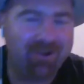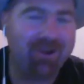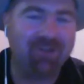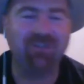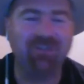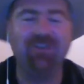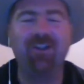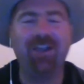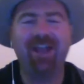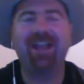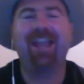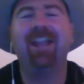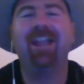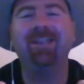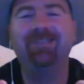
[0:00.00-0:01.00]
do you know how to
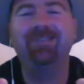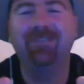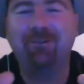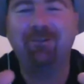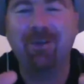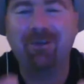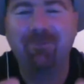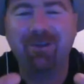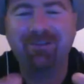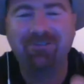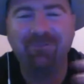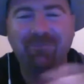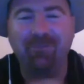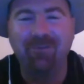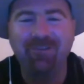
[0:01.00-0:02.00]
answer a quick question
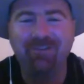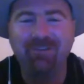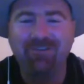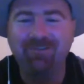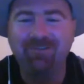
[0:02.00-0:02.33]
first?